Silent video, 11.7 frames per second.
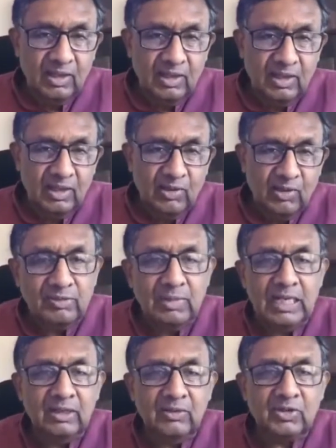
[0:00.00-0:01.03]
What is the
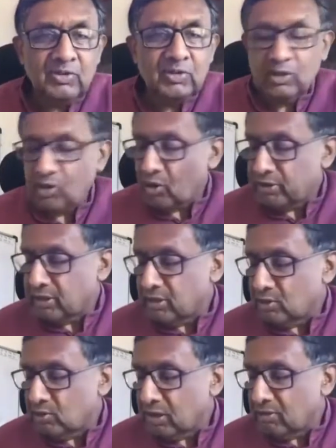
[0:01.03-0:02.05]
meaning of the word
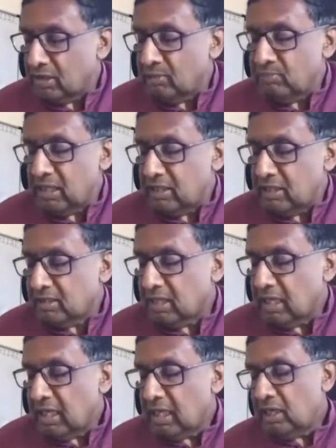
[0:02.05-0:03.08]
constitute? It means
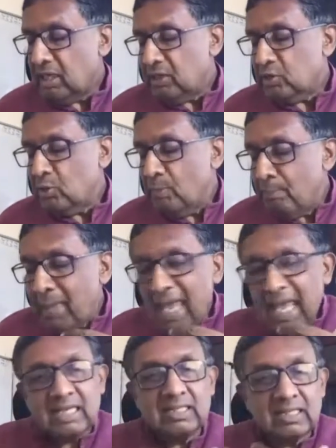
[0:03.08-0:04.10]
to
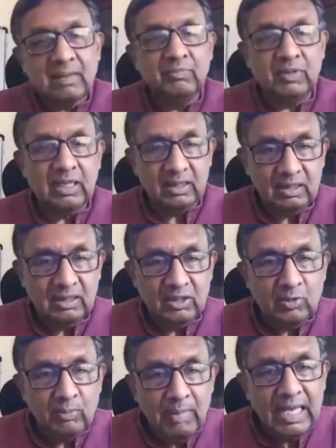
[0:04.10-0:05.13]
make something,
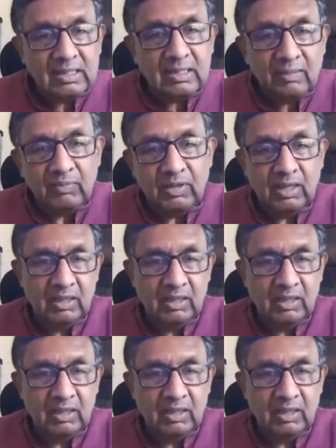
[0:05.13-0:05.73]
to make something.